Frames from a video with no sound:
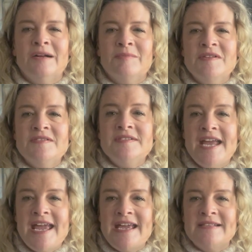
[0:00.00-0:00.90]

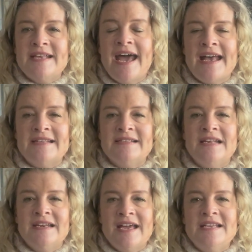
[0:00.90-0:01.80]
stays as
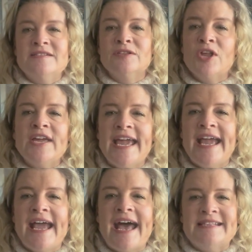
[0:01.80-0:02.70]
nice
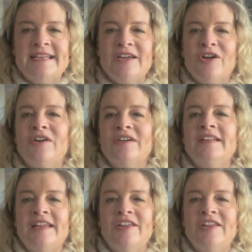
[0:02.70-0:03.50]
looking as it currently